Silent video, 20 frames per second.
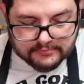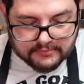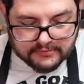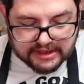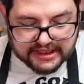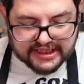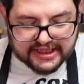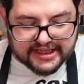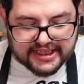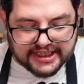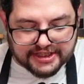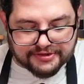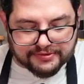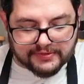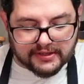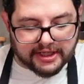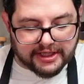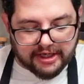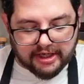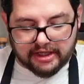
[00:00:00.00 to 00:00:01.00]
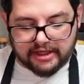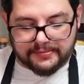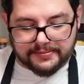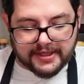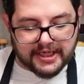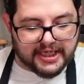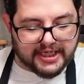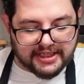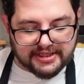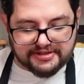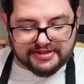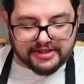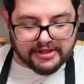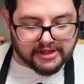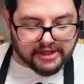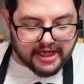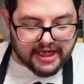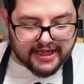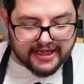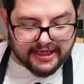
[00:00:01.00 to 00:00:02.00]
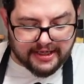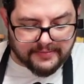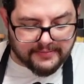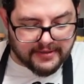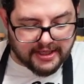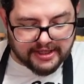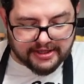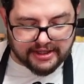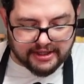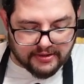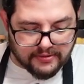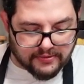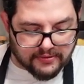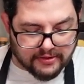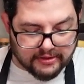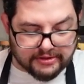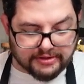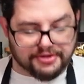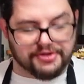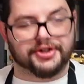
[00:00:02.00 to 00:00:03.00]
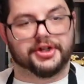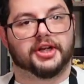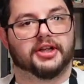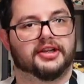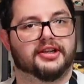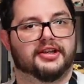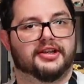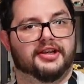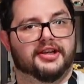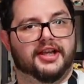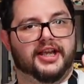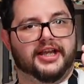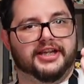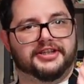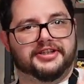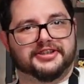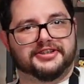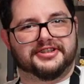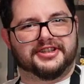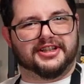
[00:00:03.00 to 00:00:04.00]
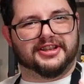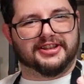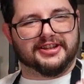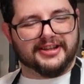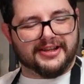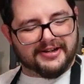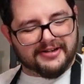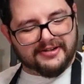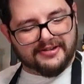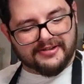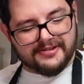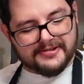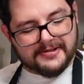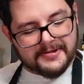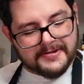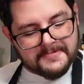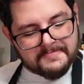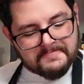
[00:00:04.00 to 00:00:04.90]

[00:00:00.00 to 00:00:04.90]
Yeah, that's really all I'm getting is the lime and the orange. And just a little